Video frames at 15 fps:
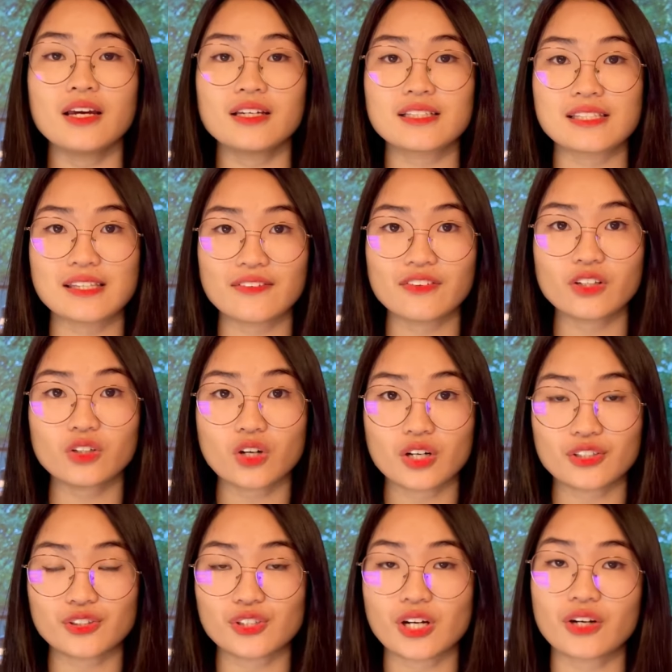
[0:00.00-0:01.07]
civil
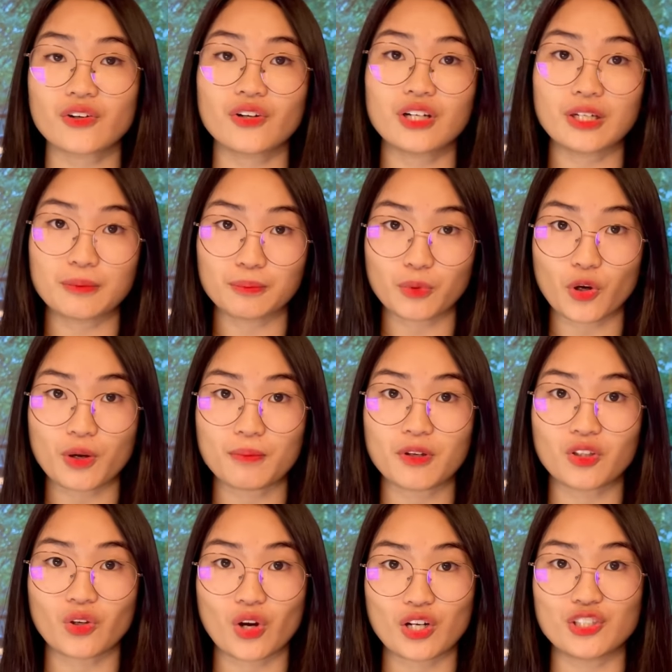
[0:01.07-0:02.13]
contract or
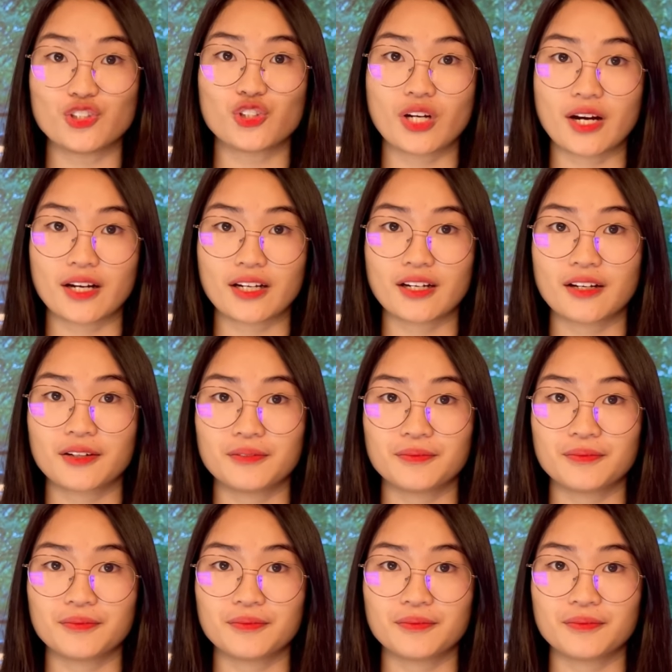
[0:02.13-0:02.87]
employment contract.